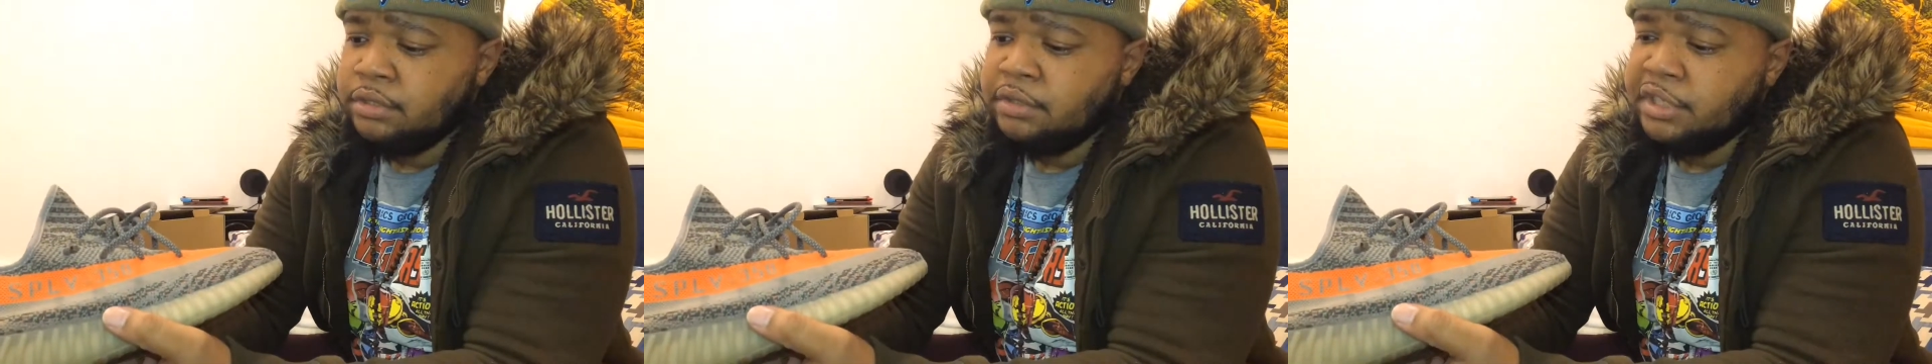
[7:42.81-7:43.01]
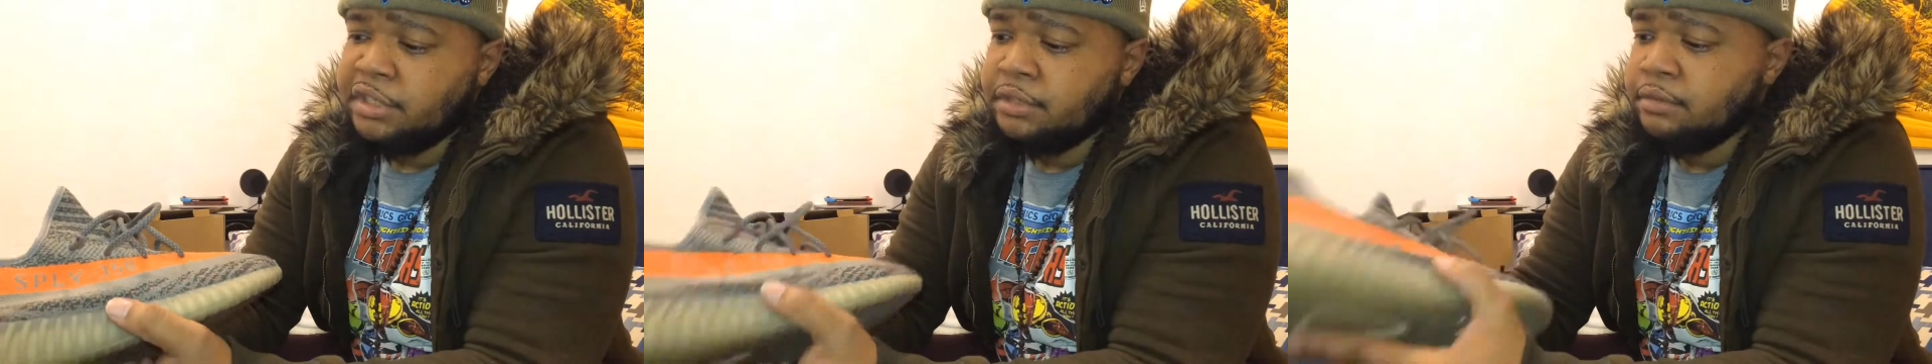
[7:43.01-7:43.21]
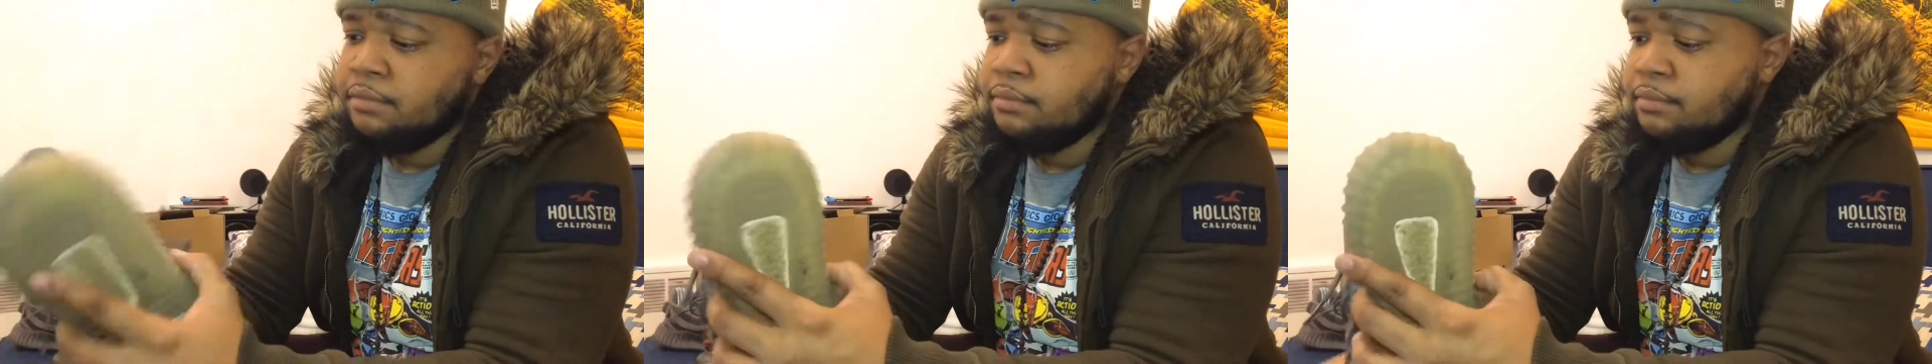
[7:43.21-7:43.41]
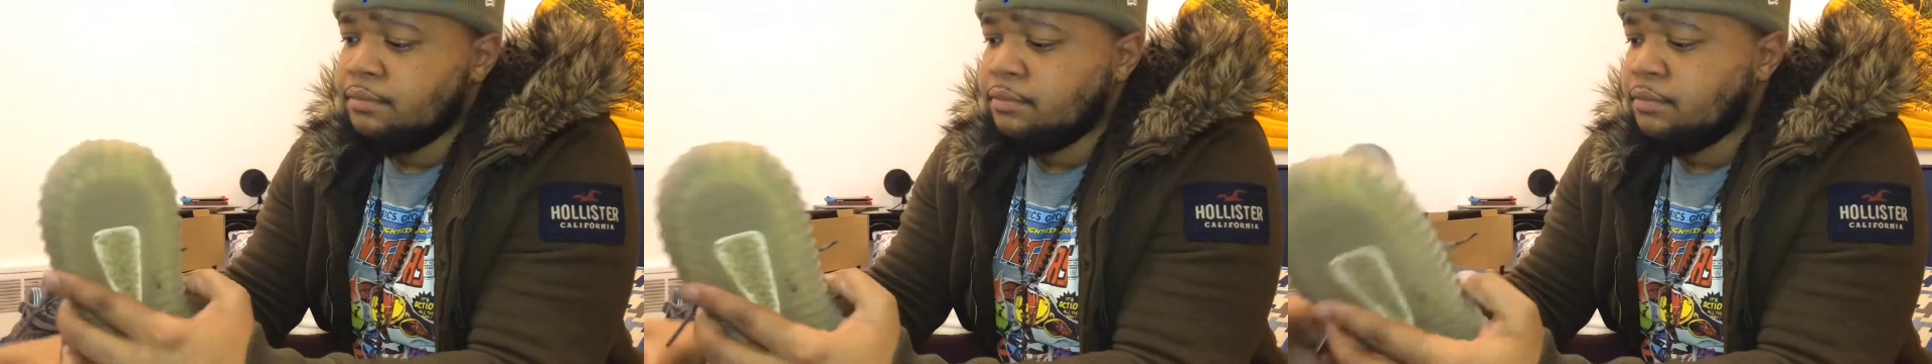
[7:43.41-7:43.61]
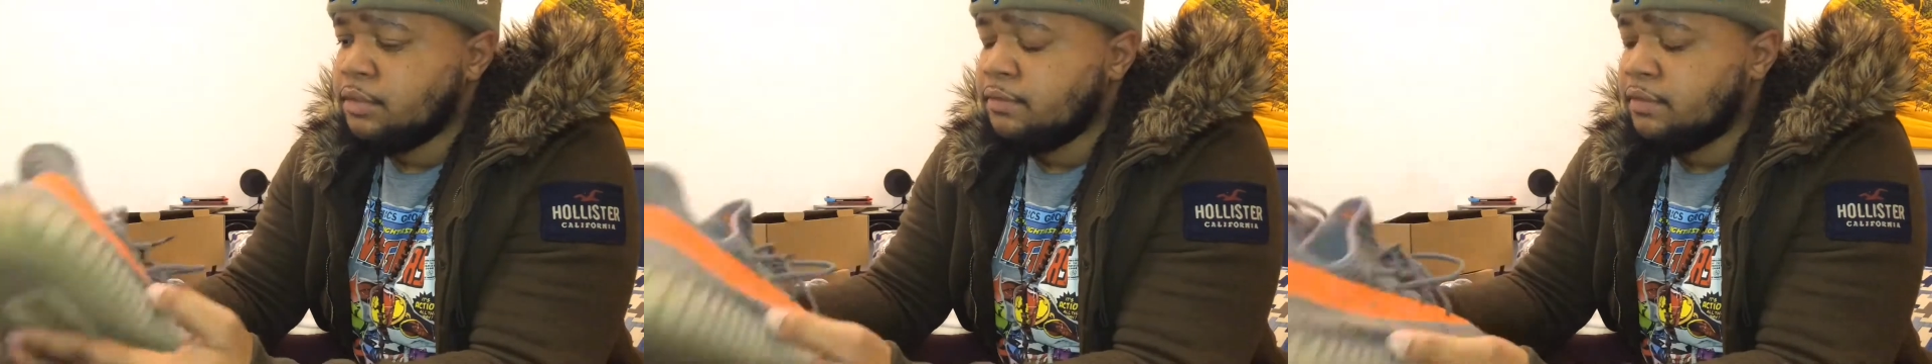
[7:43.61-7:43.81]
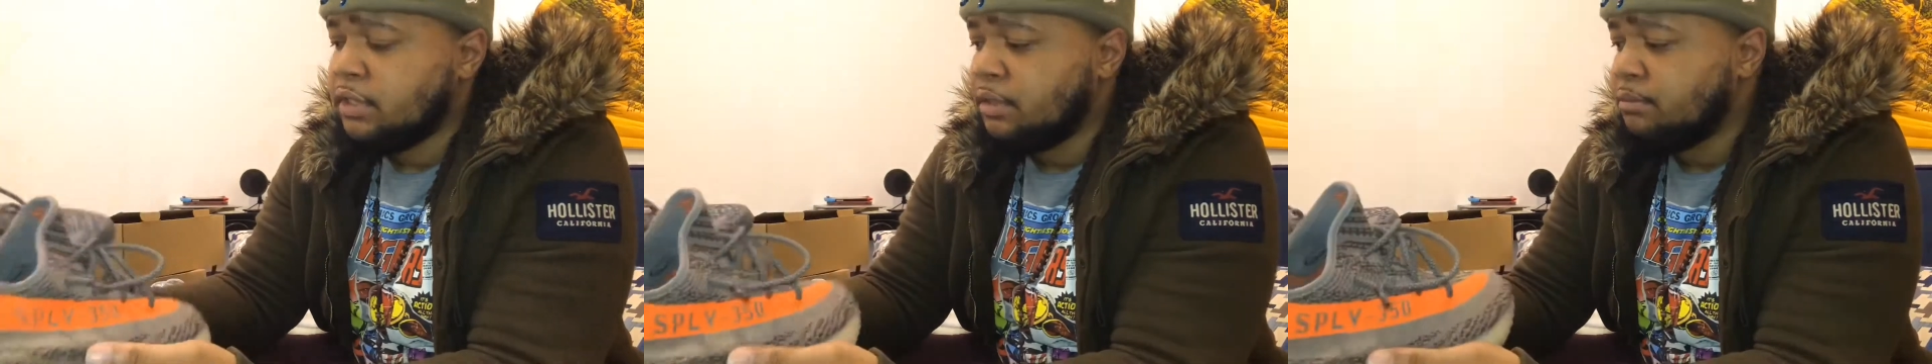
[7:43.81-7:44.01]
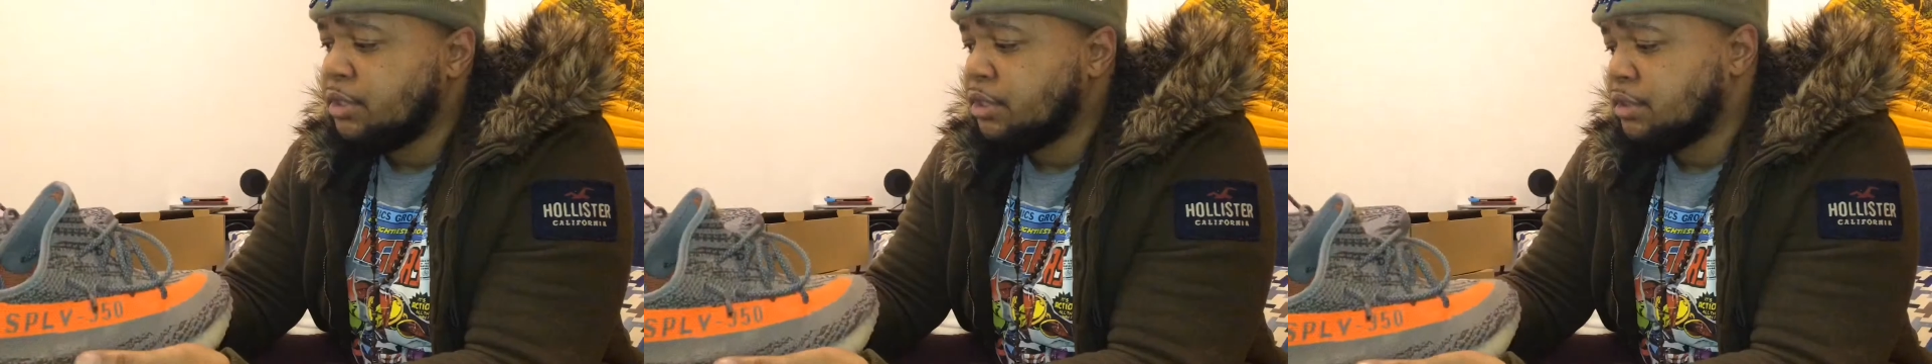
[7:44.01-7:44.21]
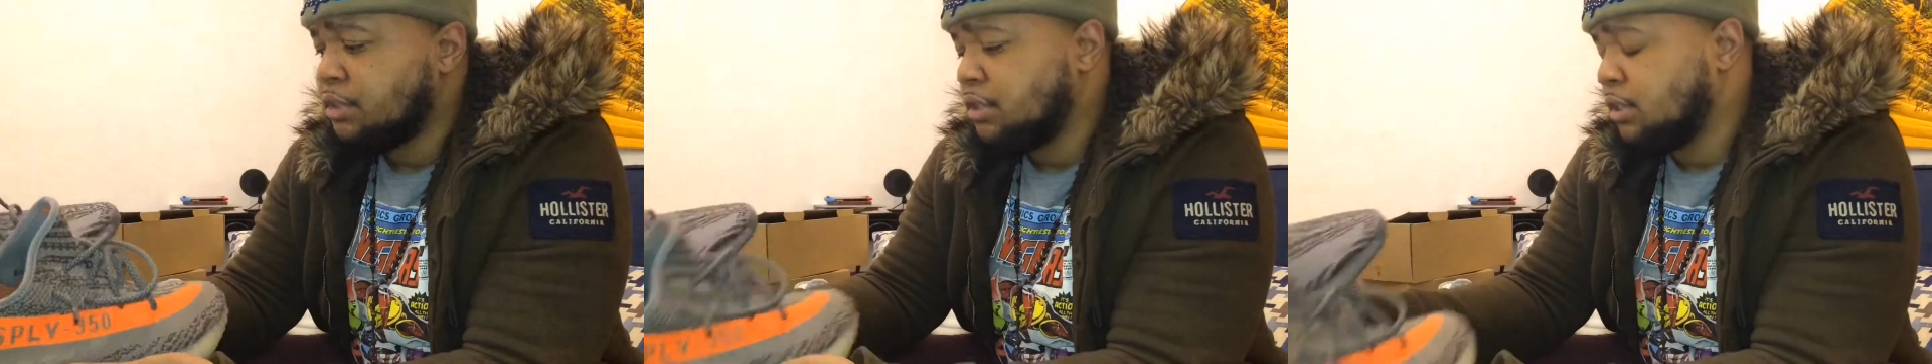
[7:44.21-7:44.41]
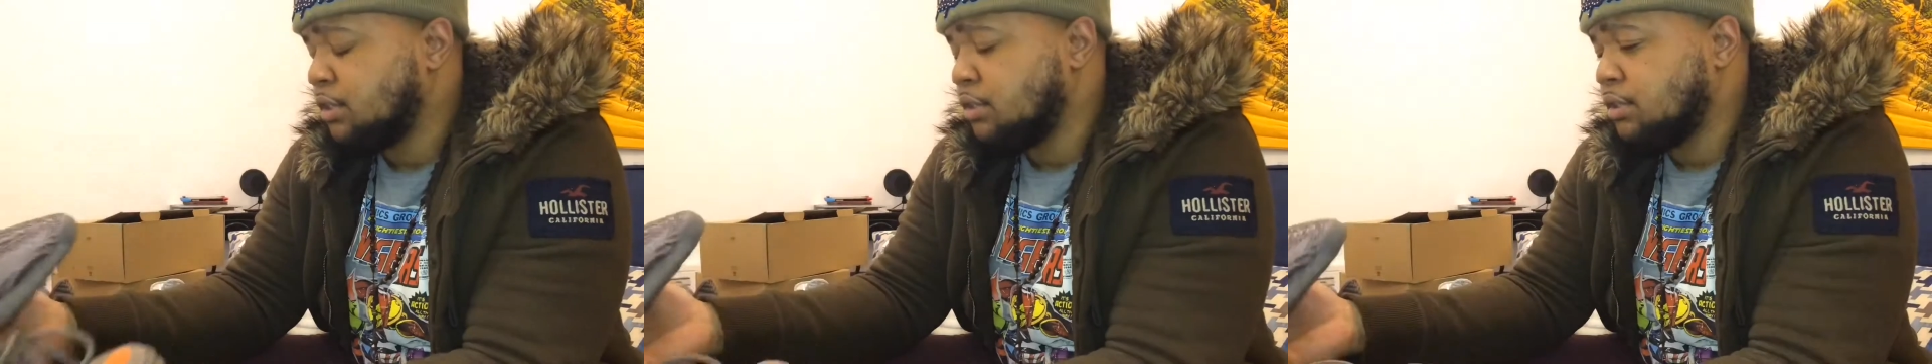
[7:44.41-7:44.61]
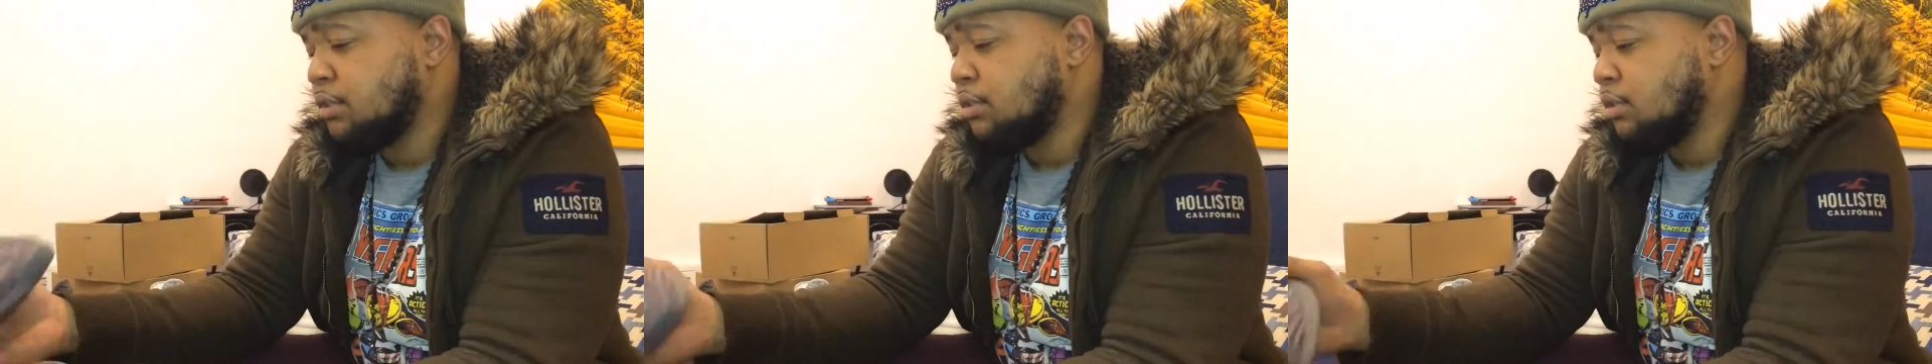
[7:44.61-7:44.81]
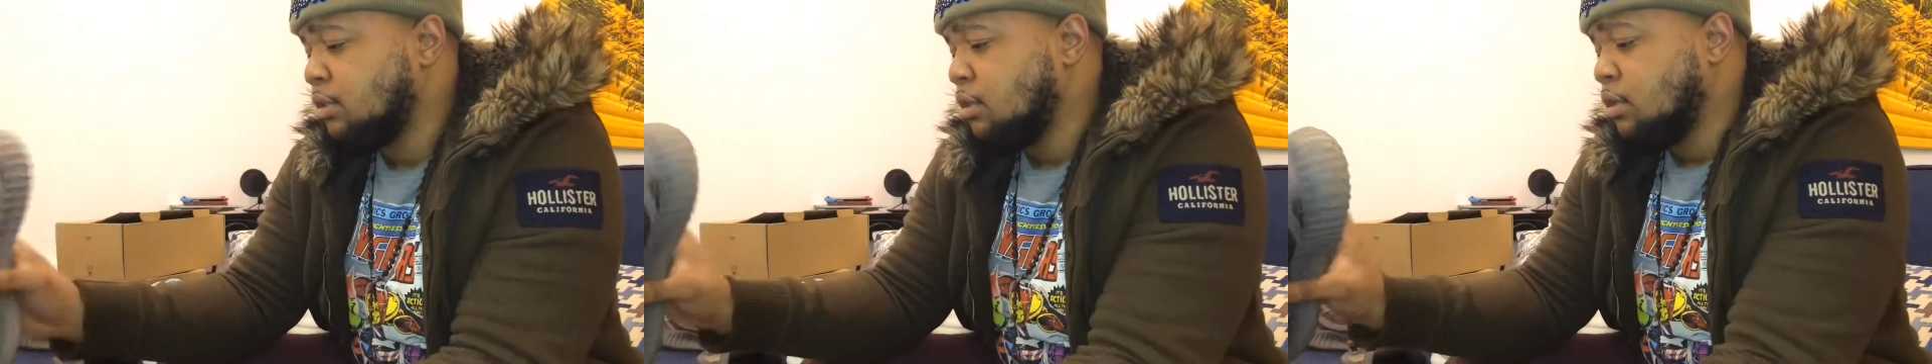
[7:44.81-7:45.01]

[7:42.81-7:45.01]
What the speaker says: gray. If that makes sense.